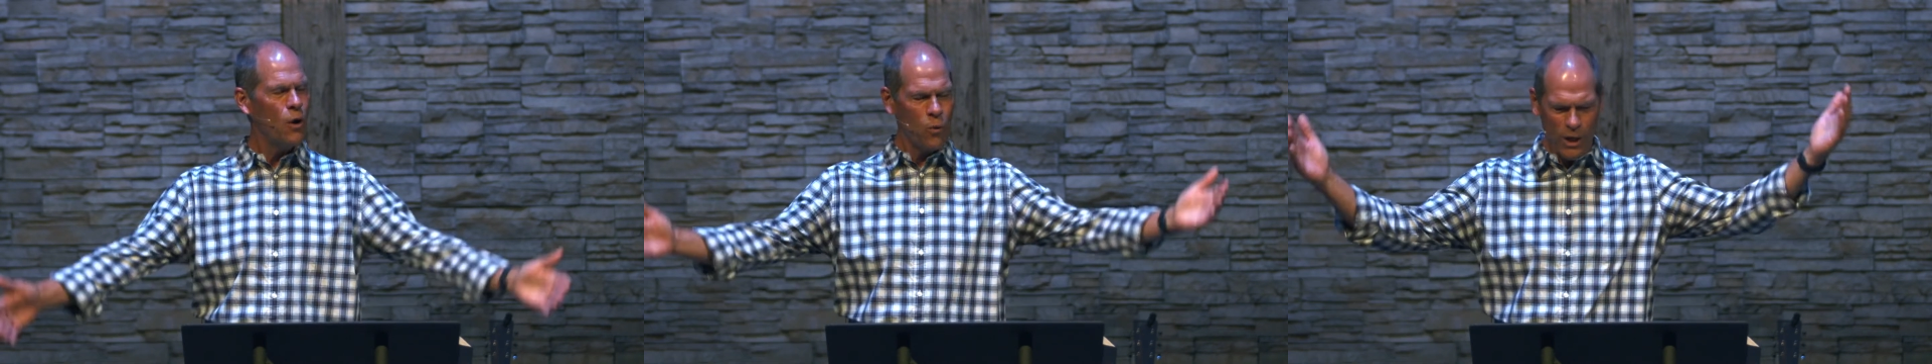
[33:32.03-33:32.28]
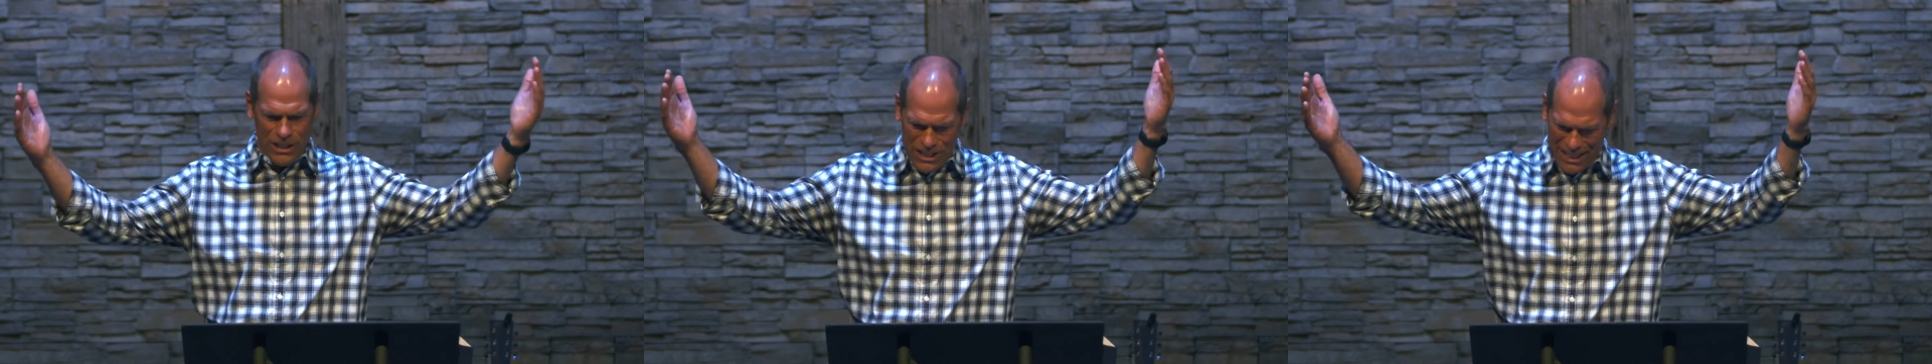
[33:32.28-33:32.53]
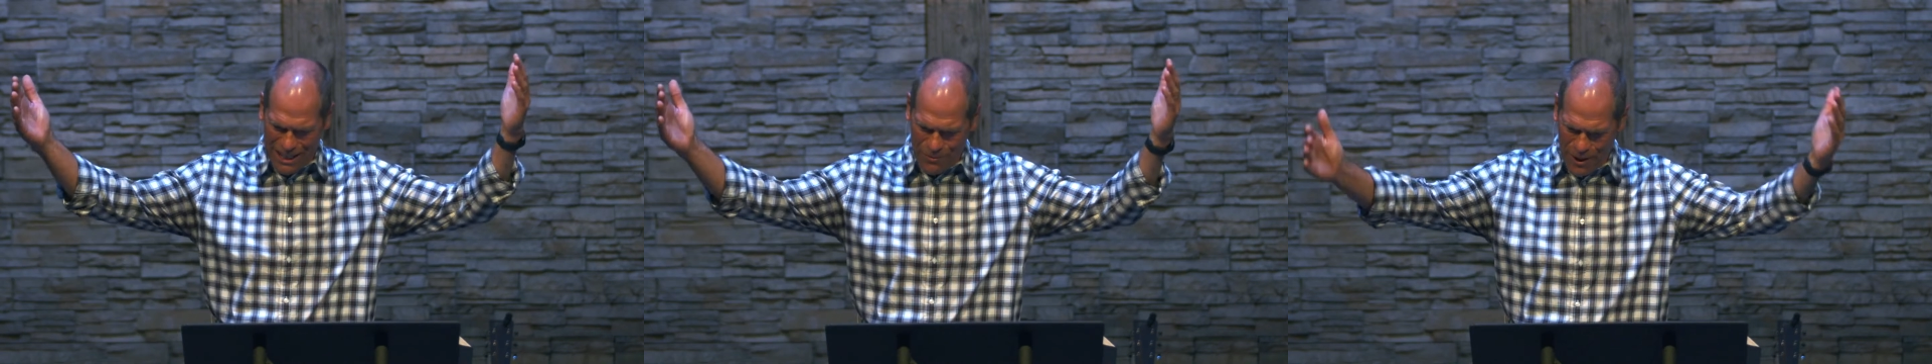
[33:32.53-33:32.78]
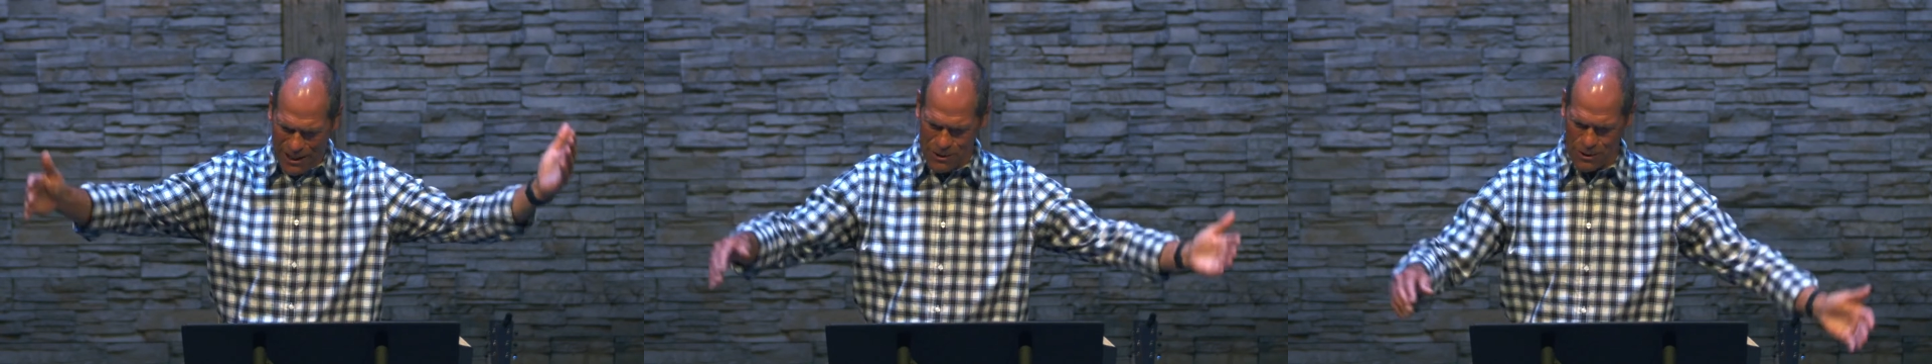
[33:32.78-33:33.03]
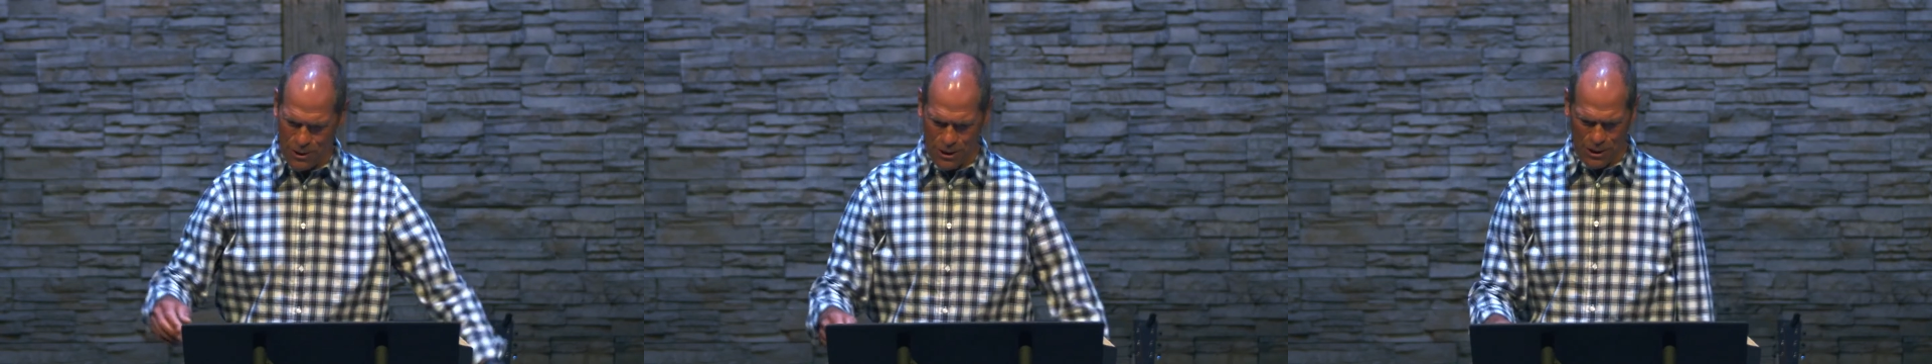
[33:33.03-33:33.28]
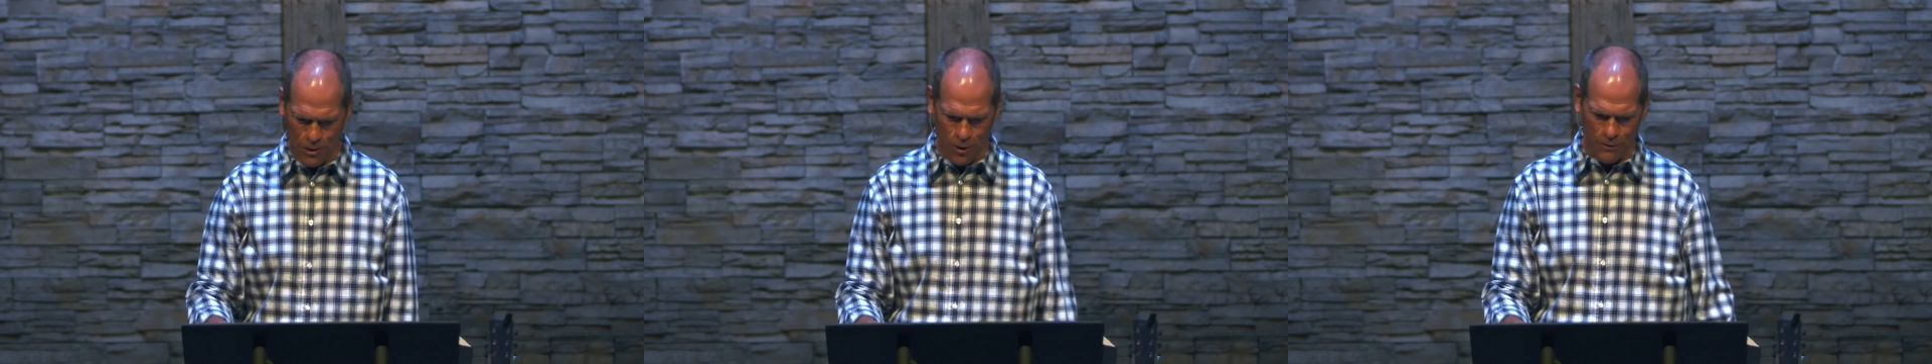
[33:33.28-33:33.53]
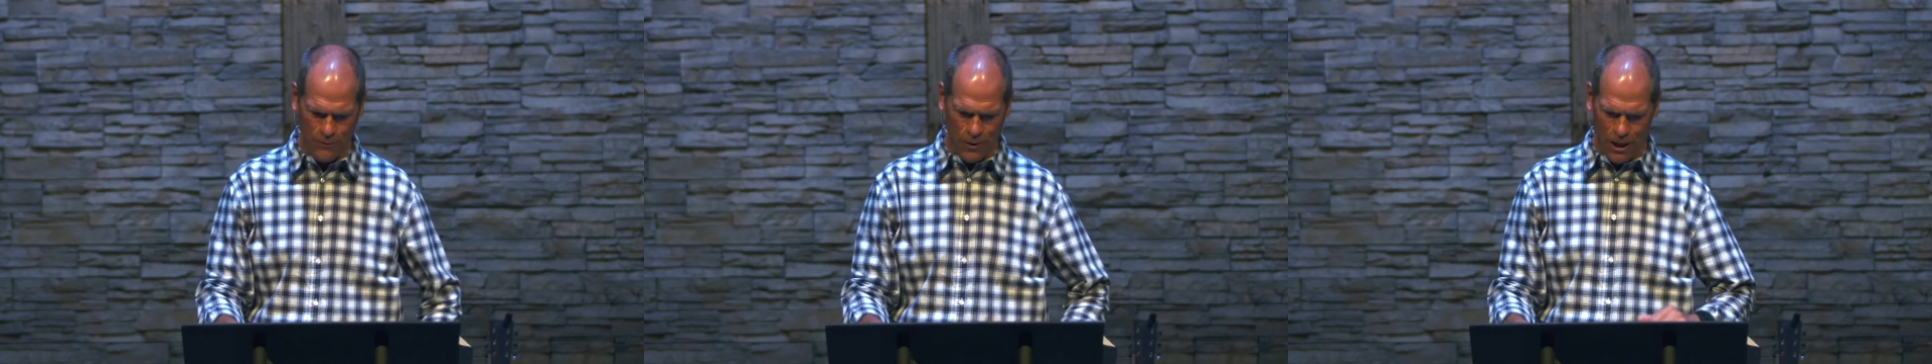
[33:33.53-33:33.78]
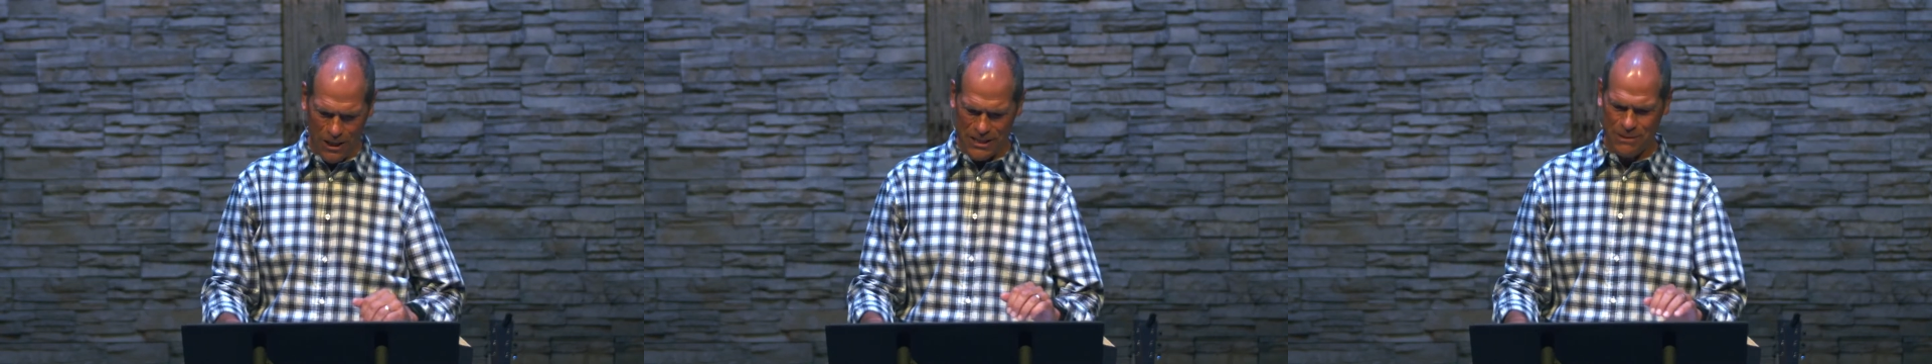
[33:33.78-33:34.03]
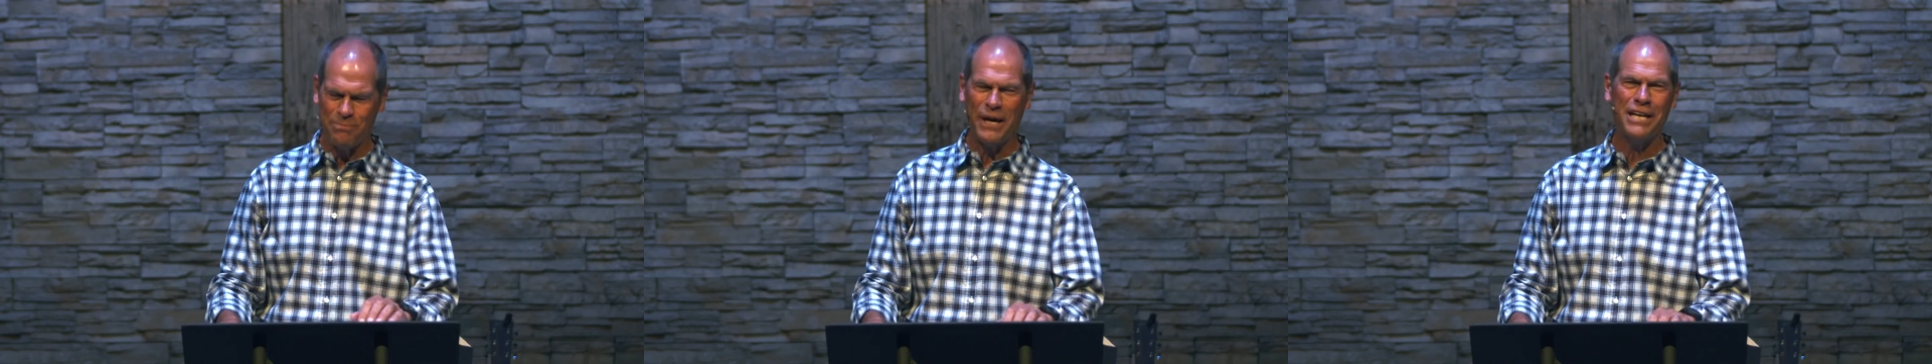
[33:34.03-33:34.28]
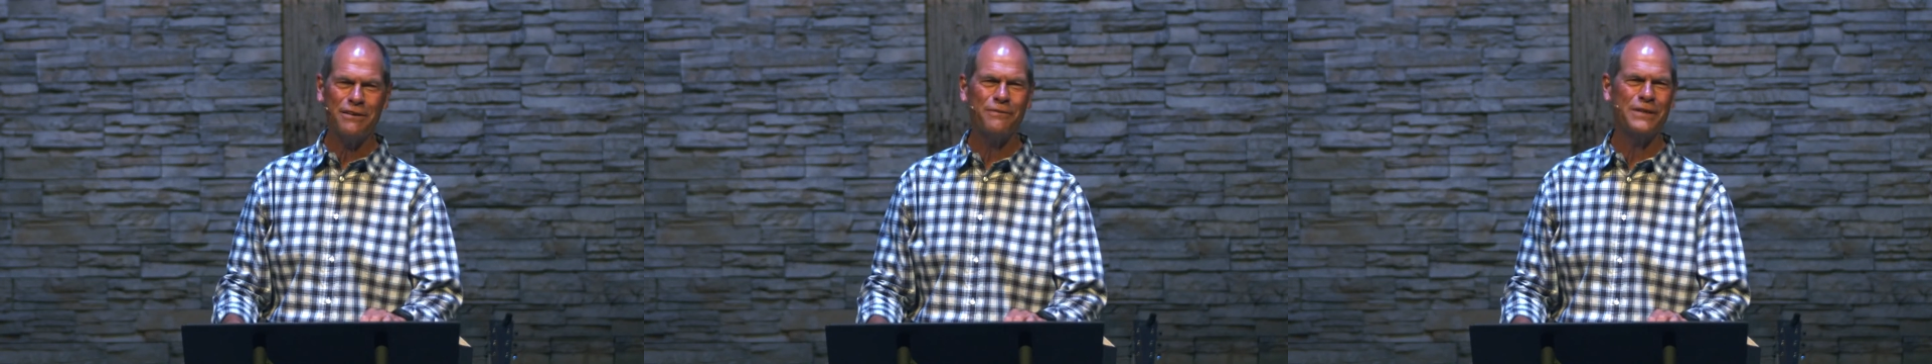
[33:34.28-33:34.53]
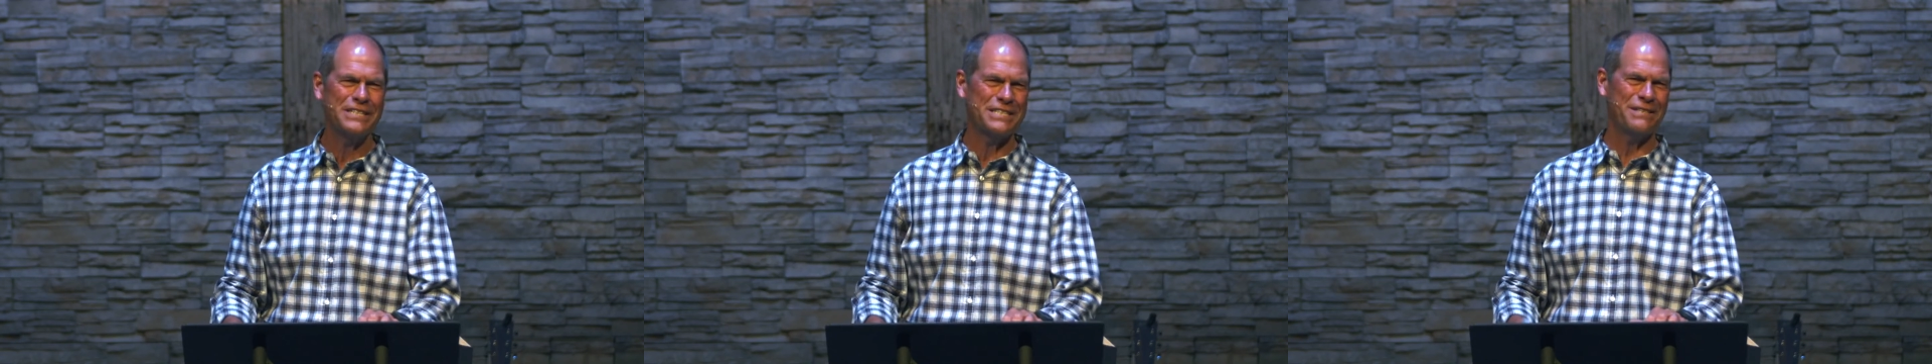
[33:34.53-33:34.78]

what shall I render to the Lord for all his benefits